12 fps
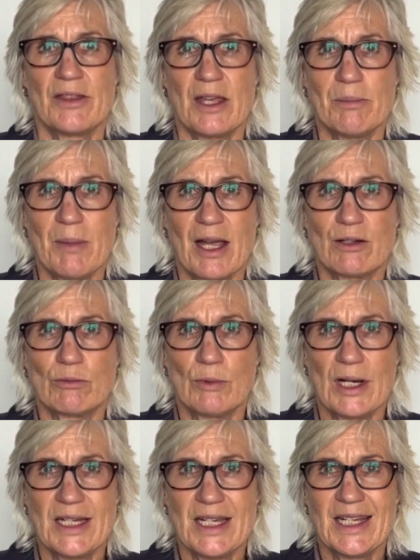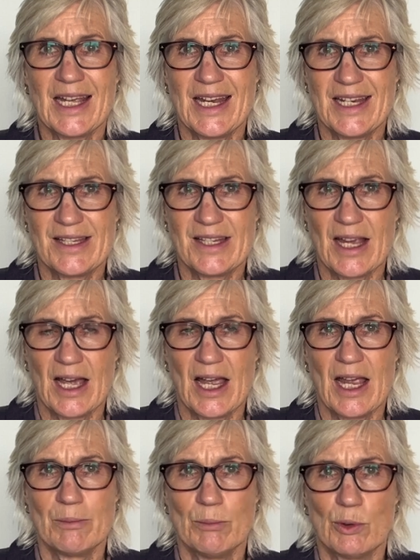that make reading easier
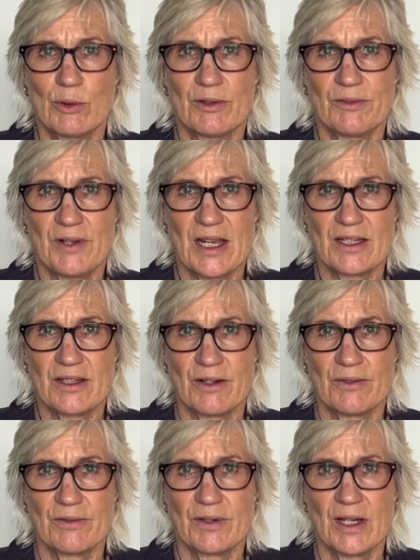and more effective.